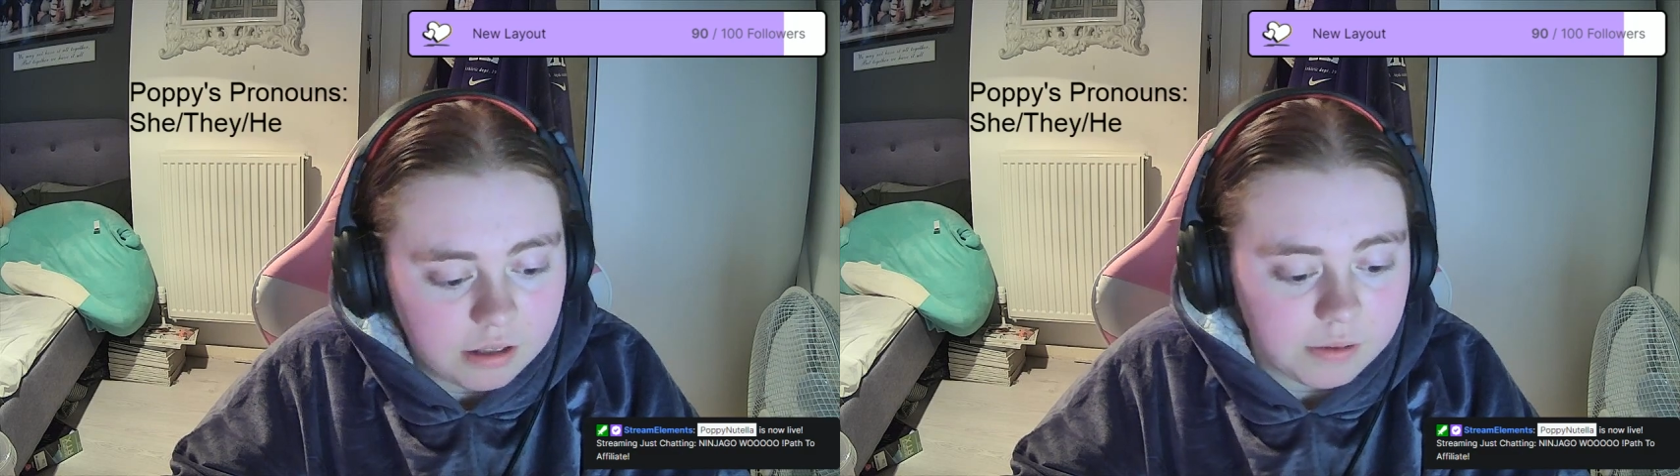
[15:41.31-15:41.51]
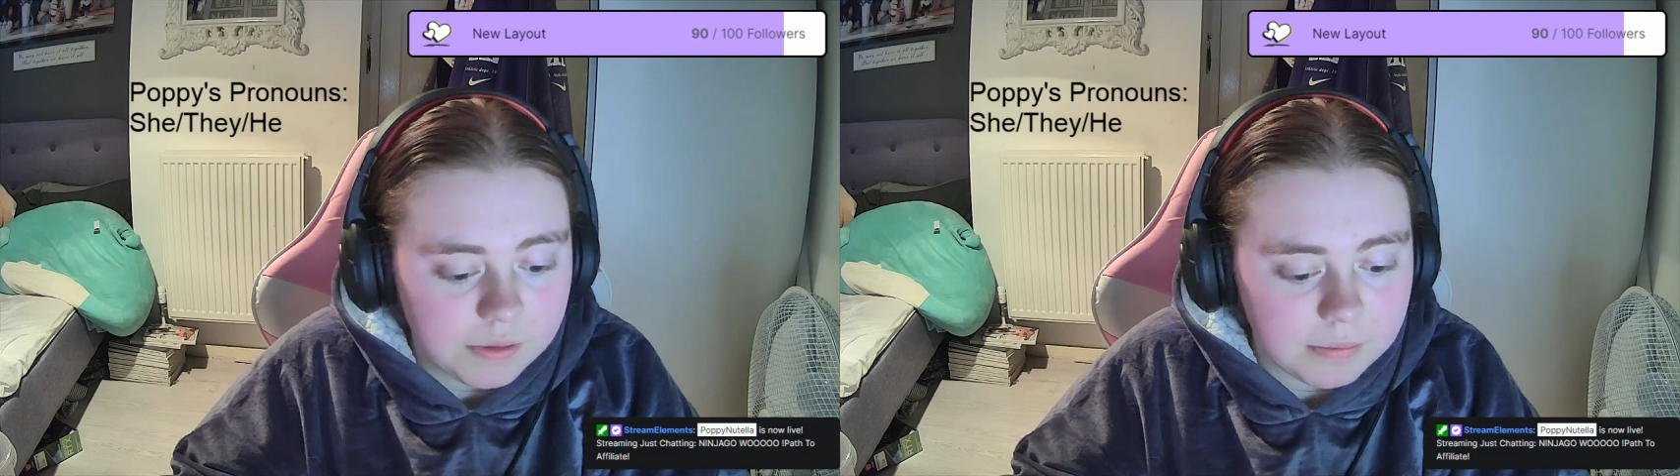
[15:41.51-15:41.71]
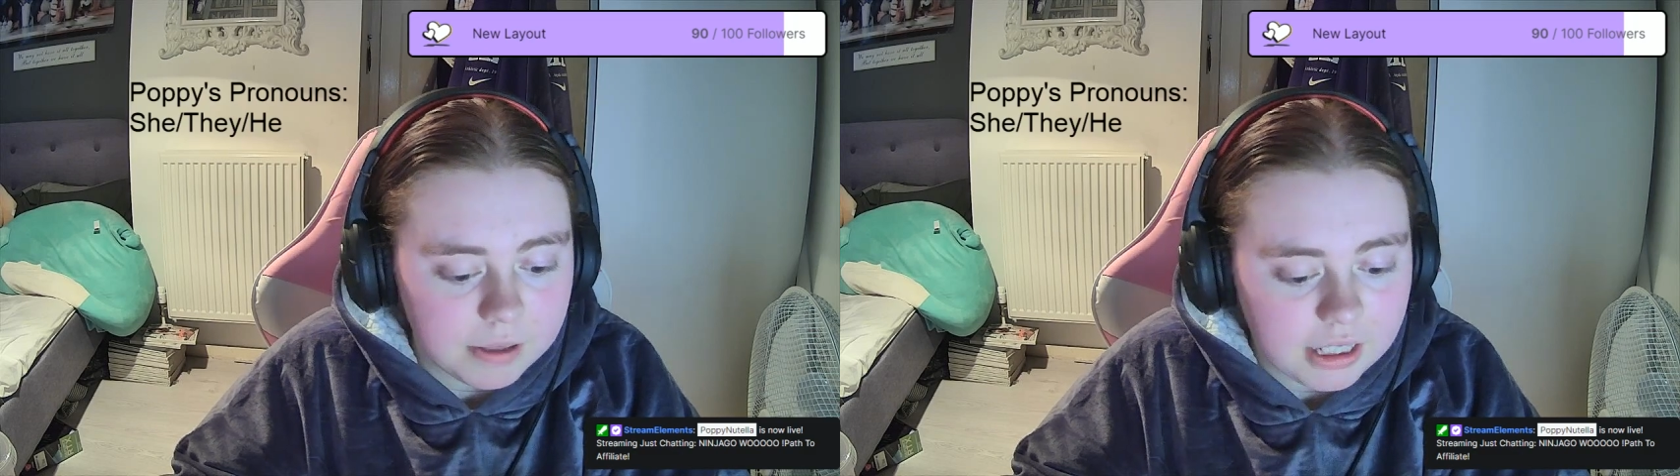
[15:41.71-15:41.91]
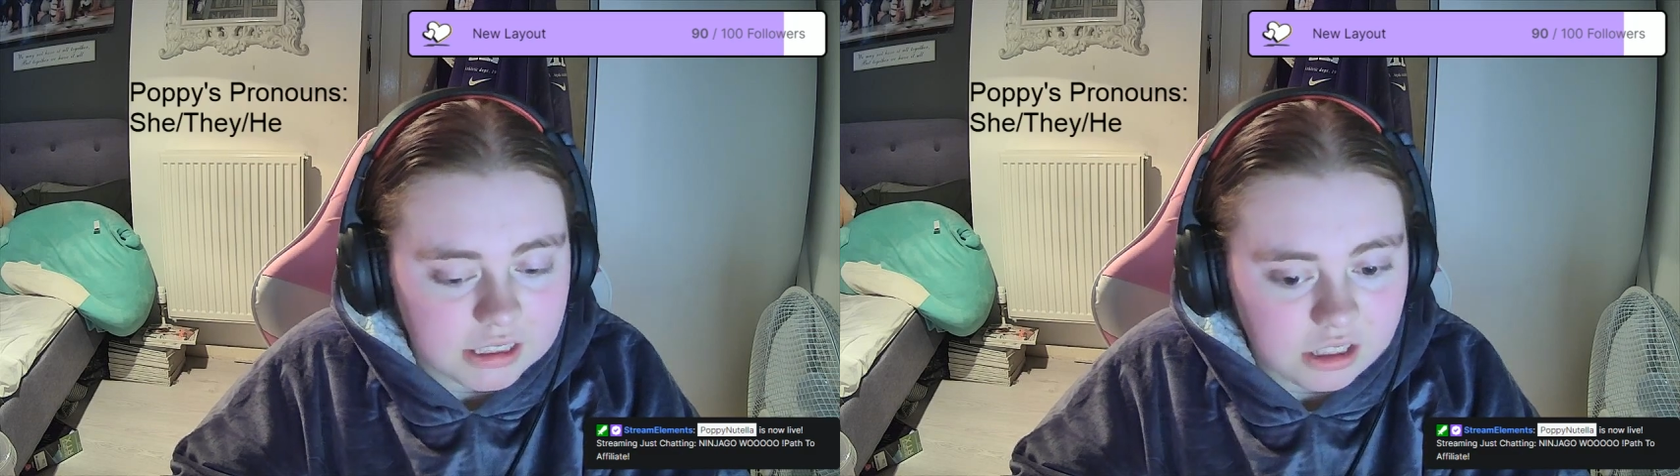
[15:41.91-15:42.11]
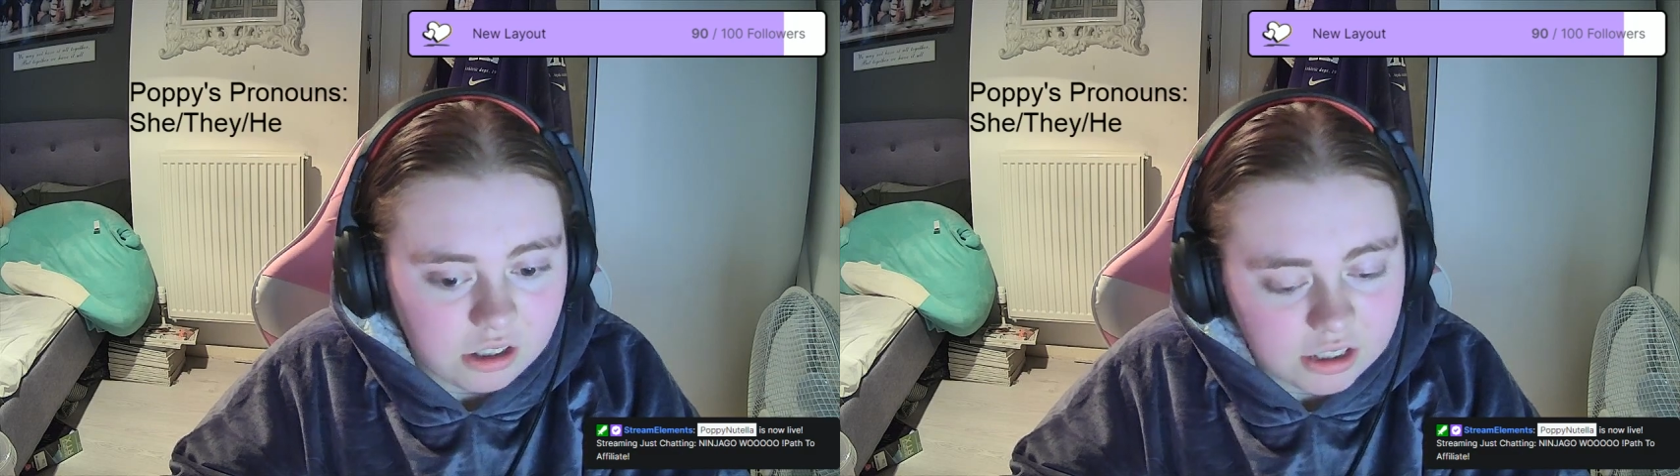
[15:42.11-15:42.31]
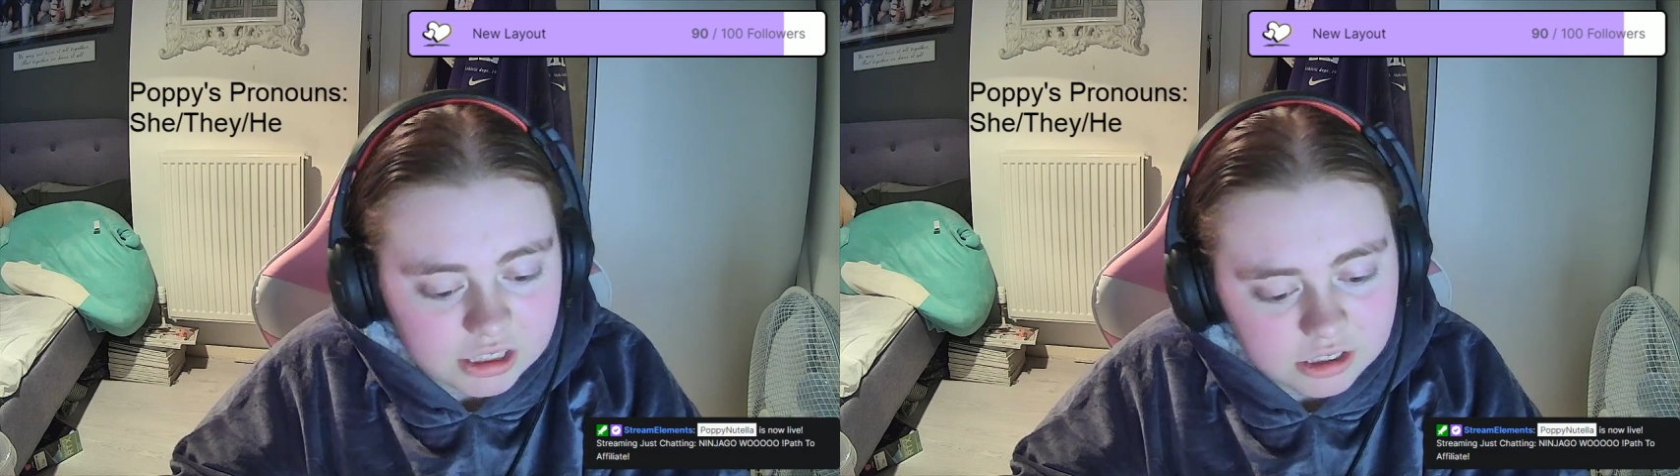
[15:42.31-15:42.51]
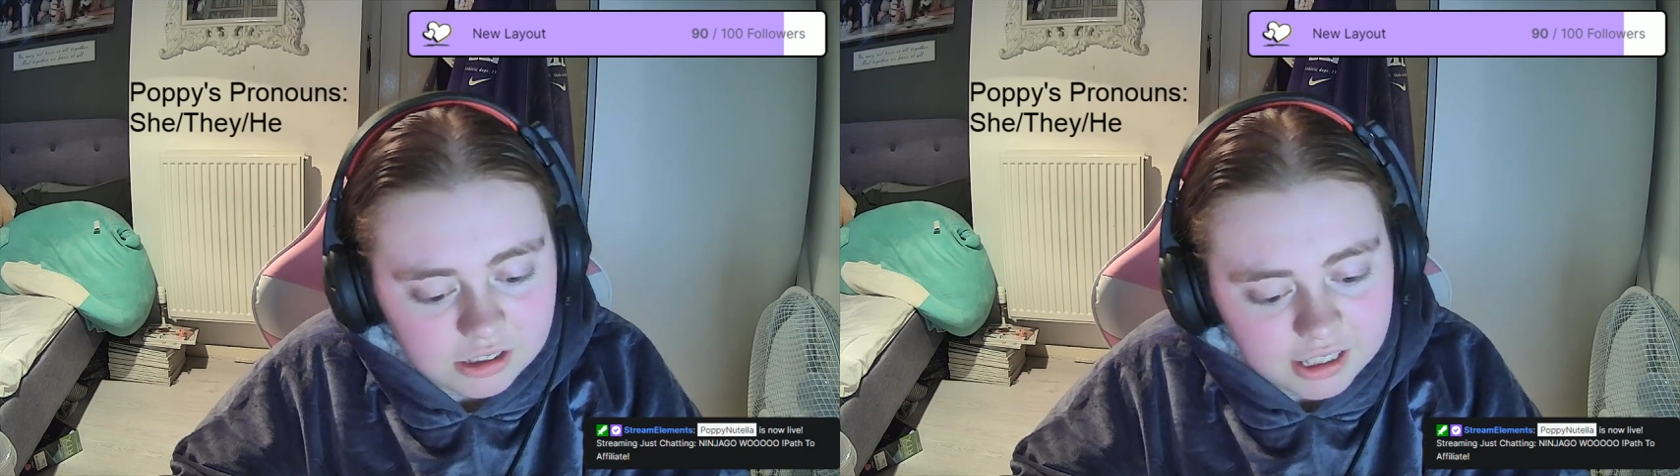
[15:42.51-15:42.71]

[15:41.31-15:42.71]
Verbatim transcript: with your boy as long as you